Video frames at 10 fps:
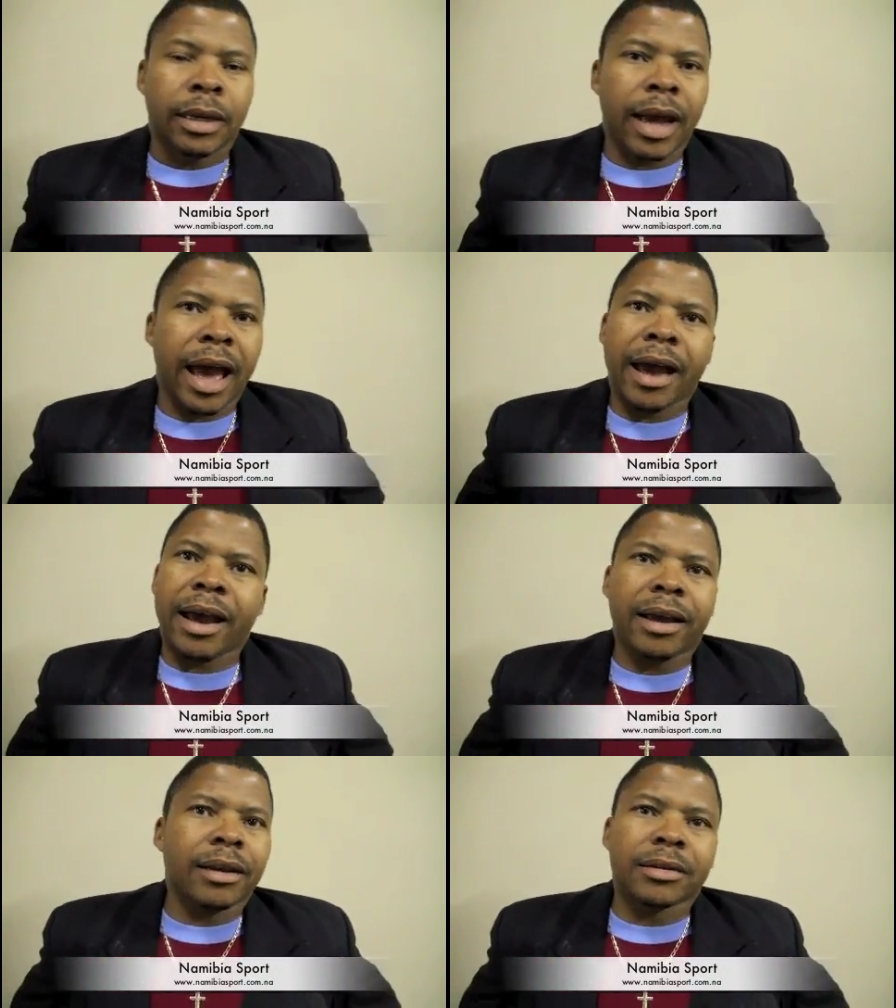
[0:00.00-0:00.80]

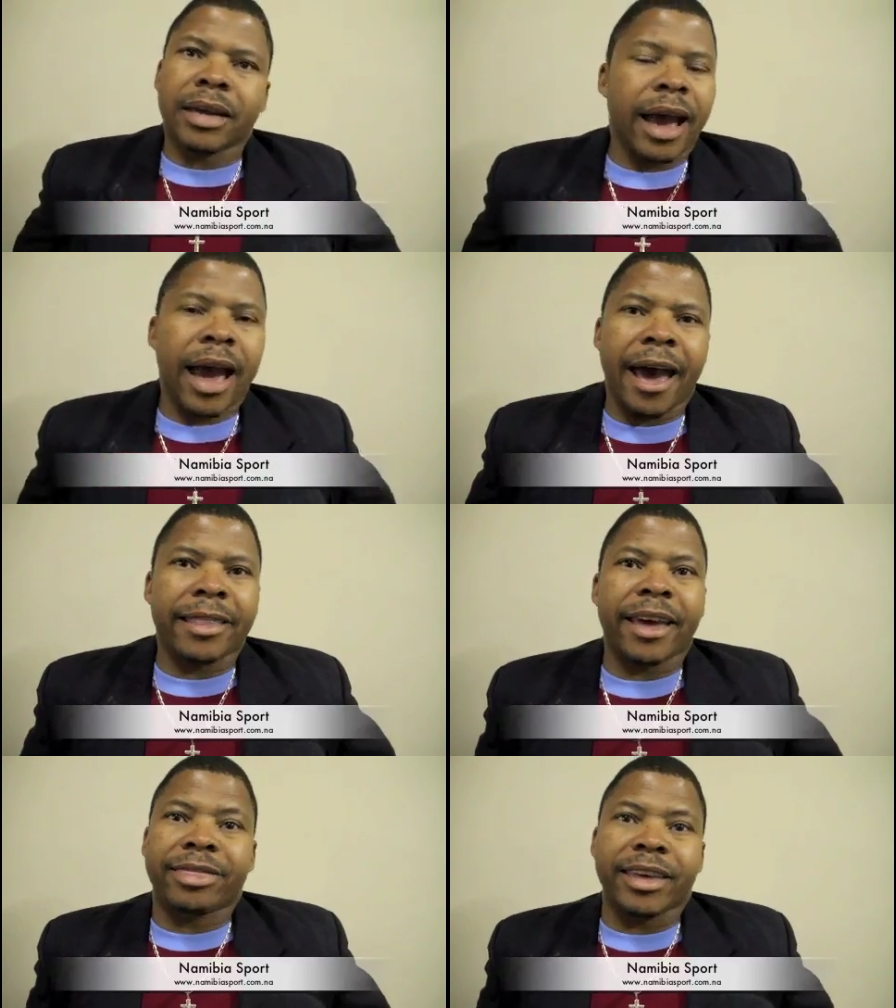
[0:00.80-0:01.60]

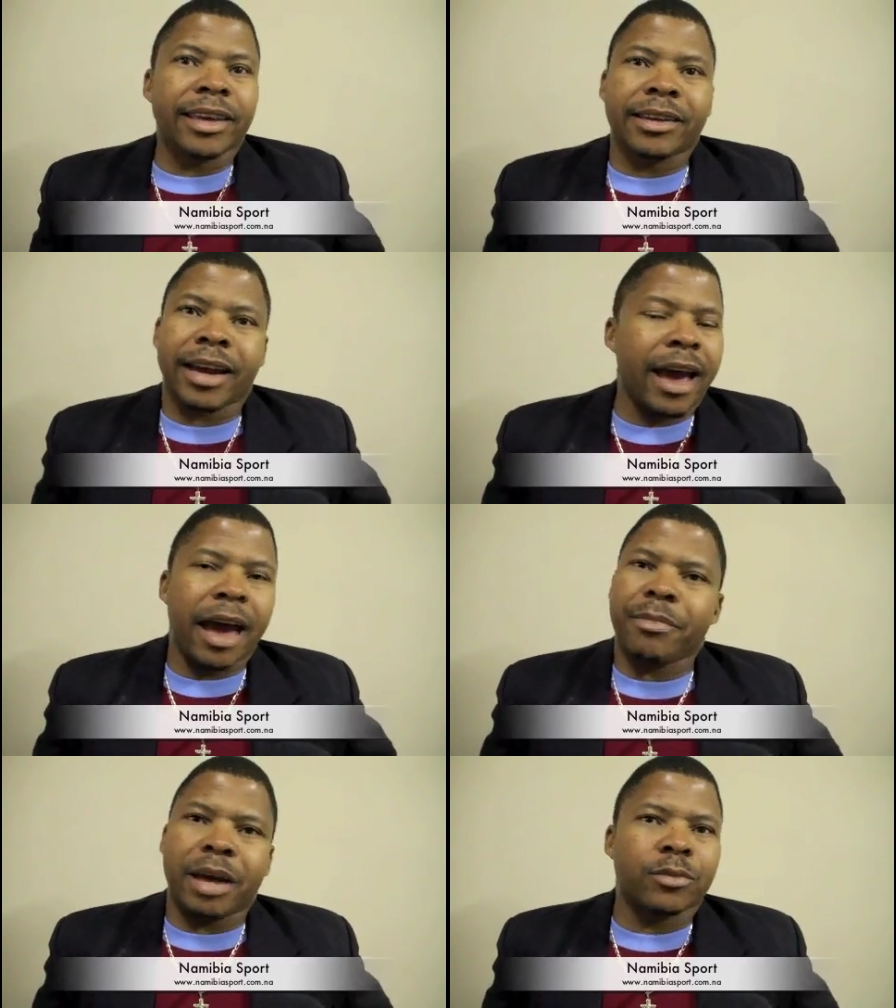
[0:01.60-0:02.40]
I think
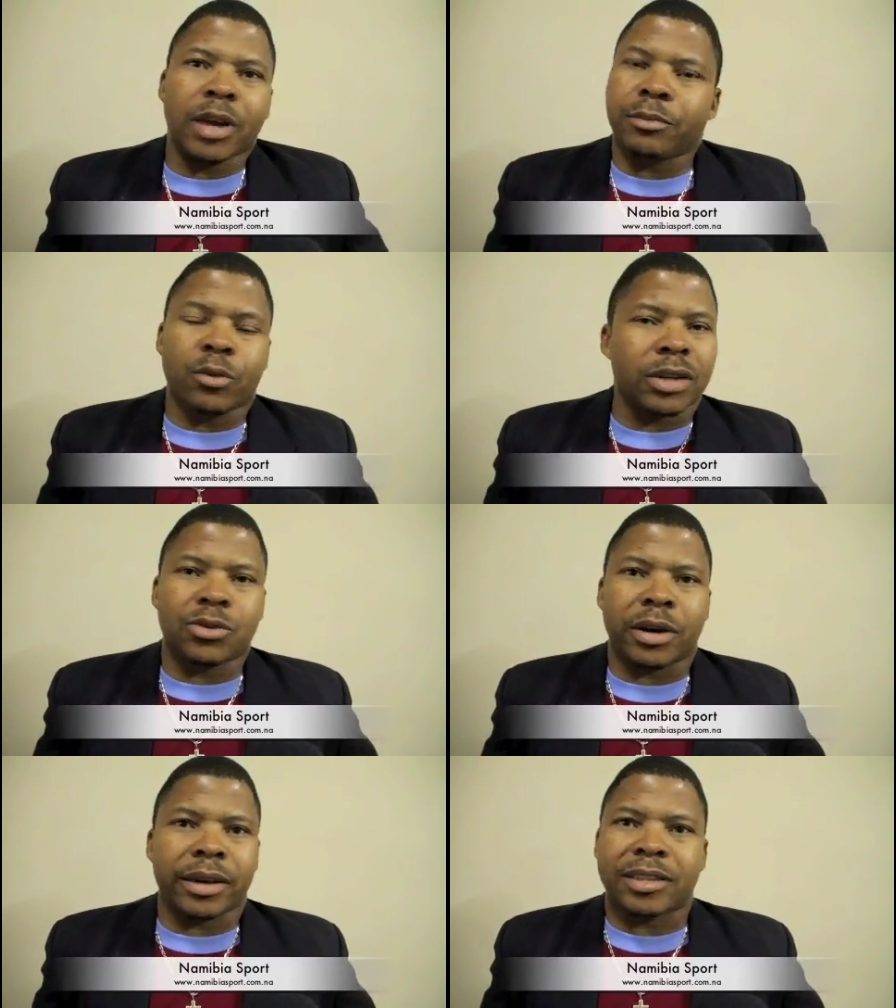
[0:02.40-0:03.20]
I'm quite
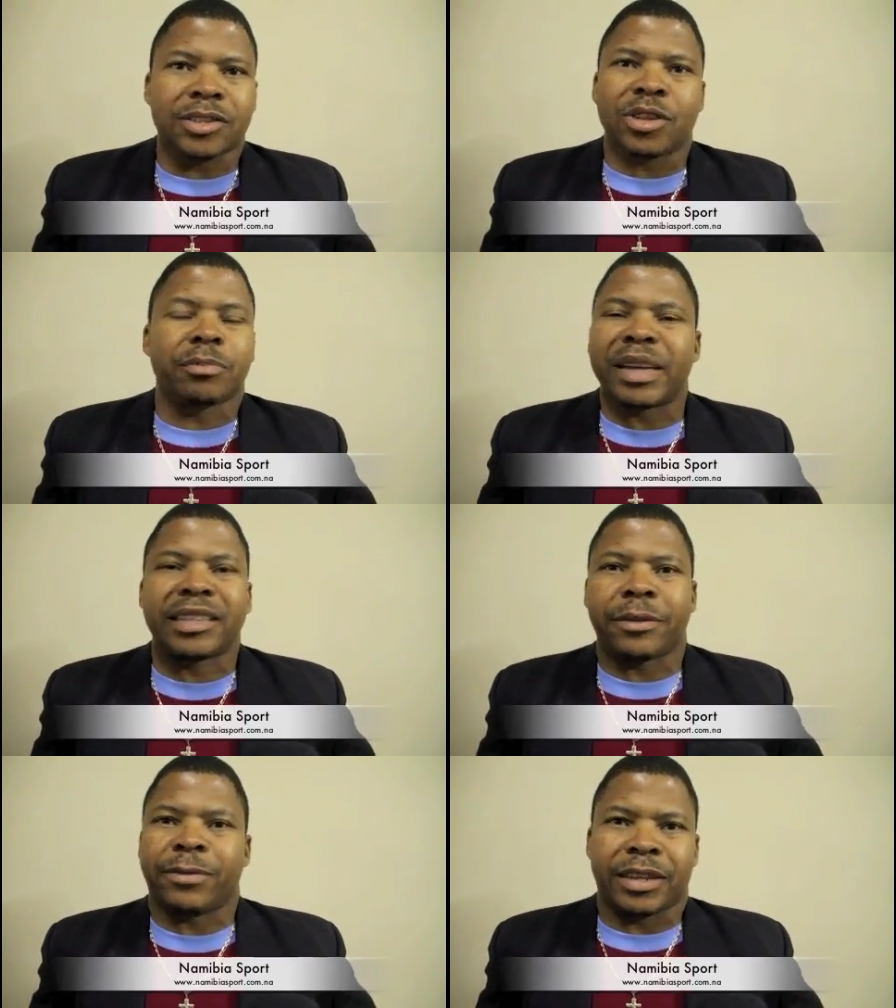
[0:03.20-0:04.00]
sure it is not bad
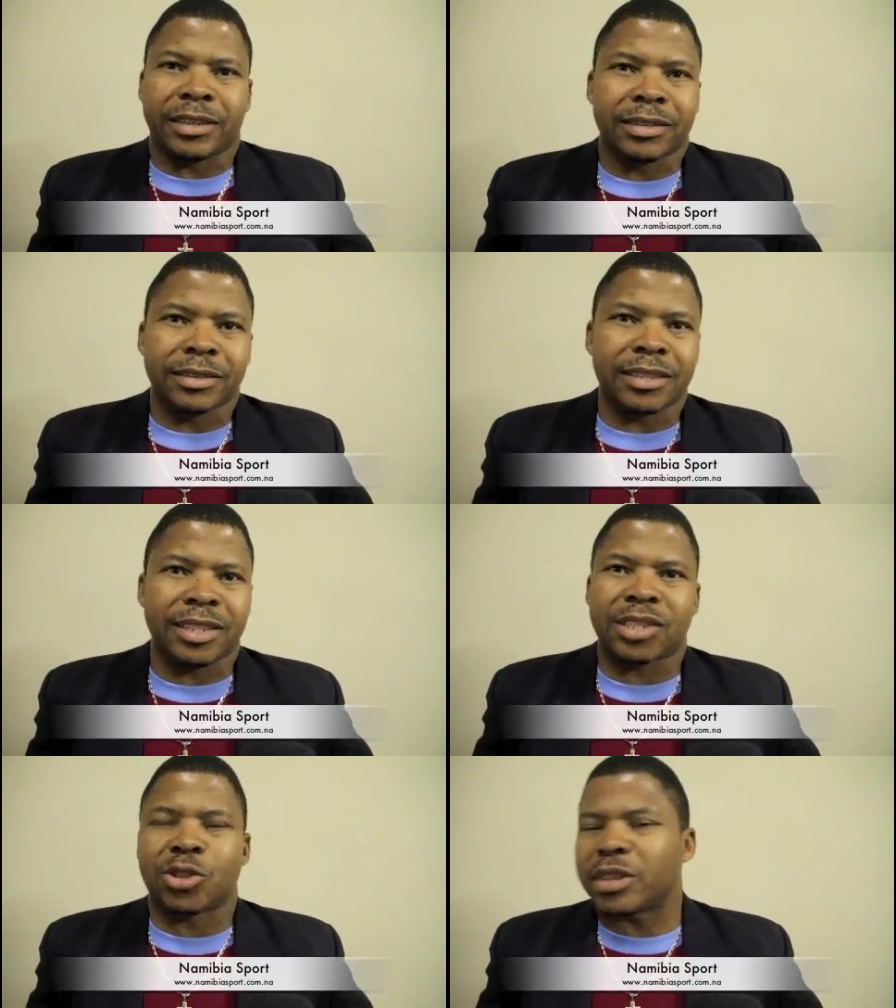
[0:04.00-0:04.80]
refereeing. Yeah. This
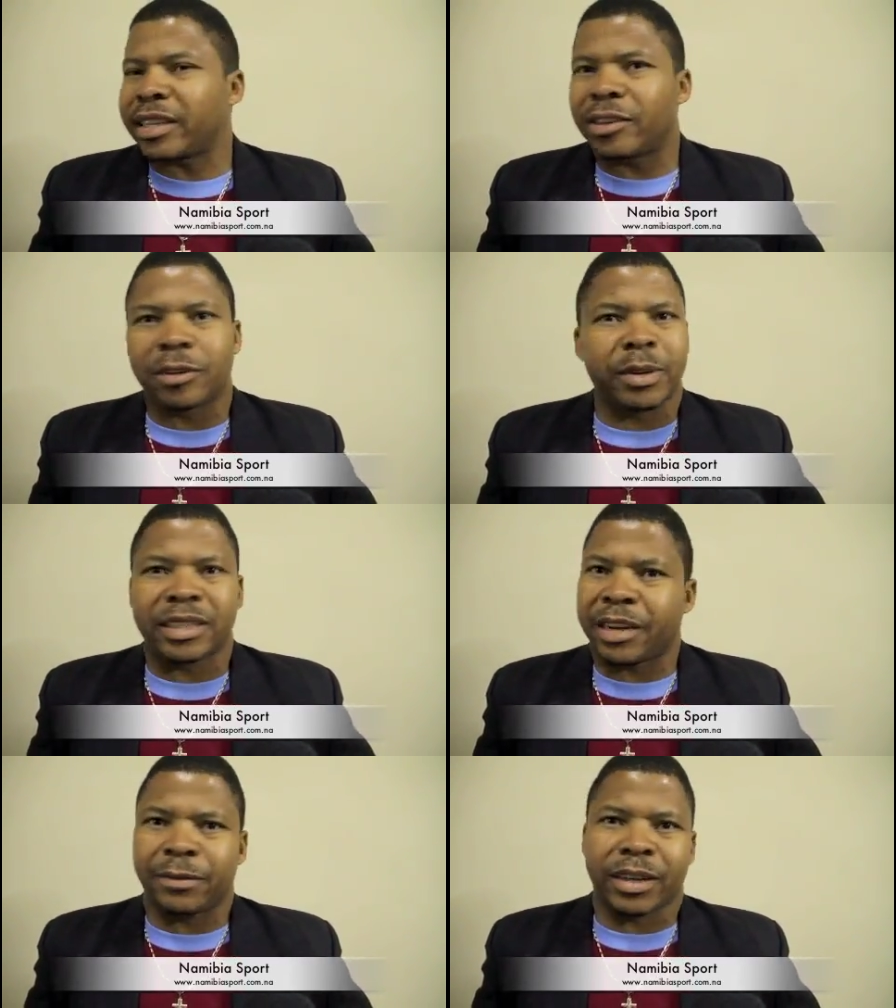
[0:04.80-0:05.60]
is totally not bad
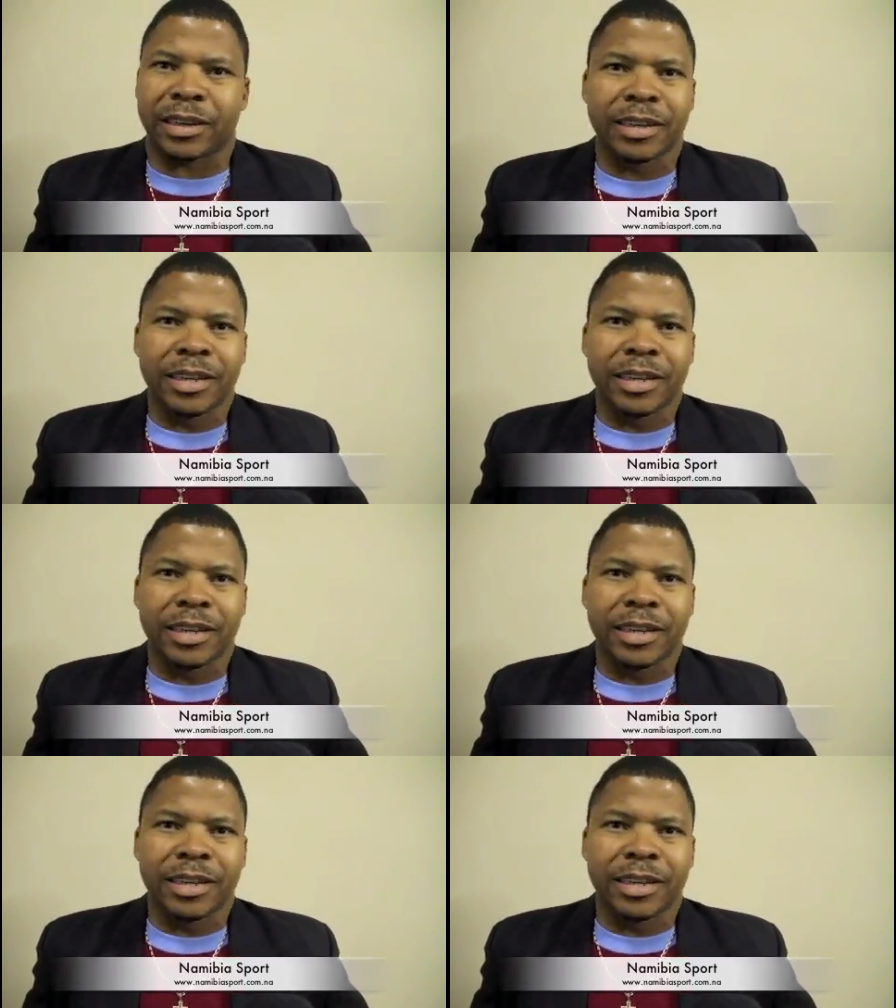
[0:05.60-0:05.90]
refereeing.